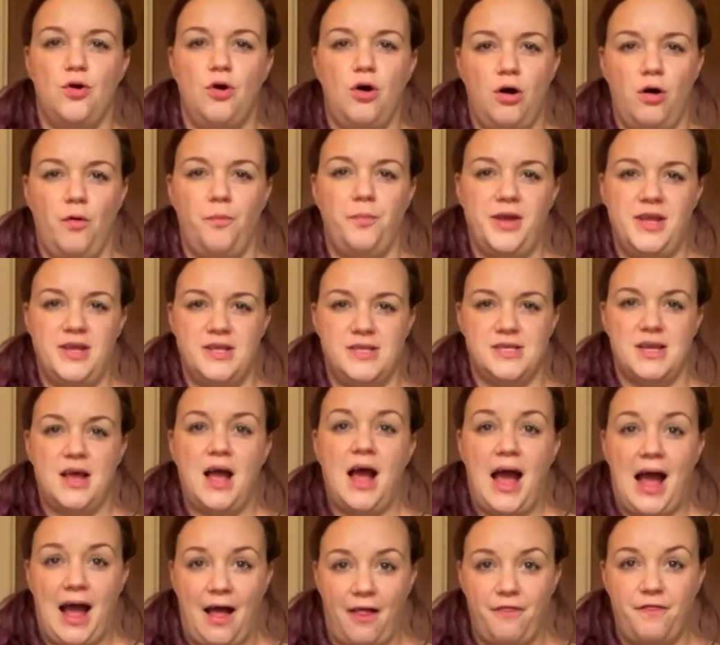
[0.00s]
hobbies
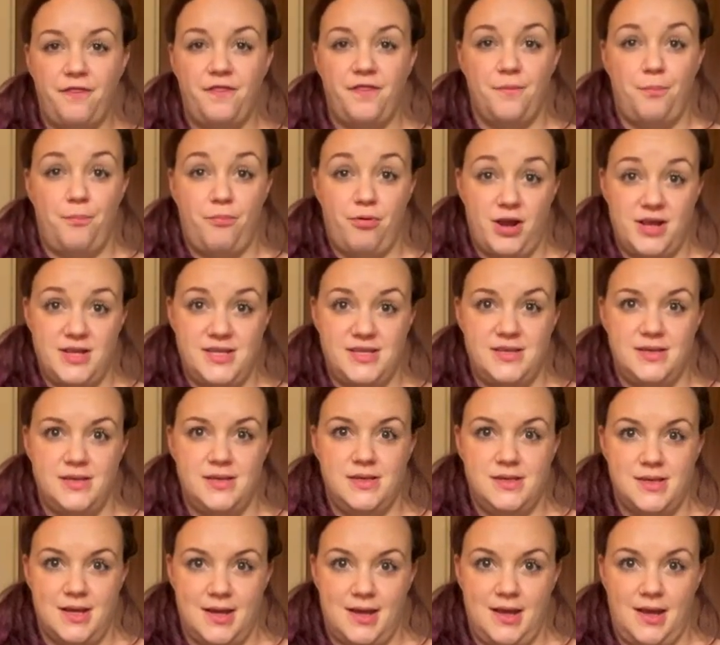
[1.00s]
at the present
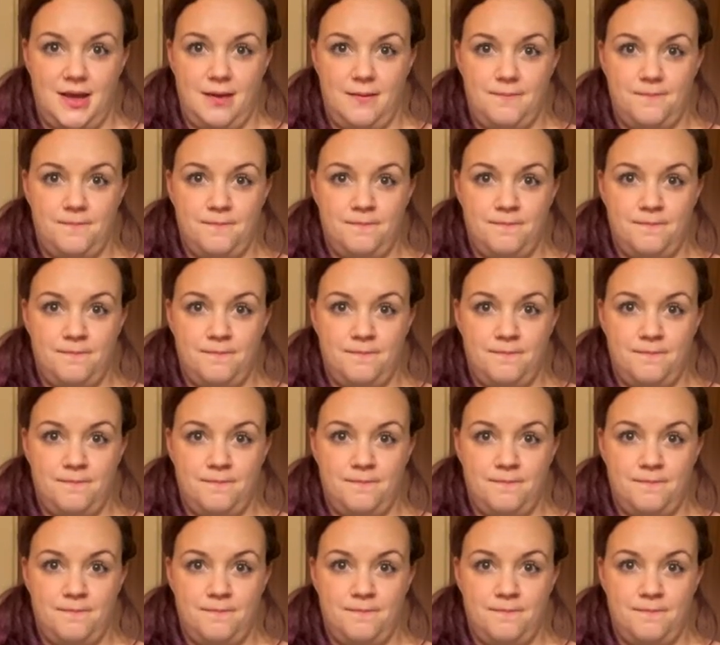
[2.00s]
day?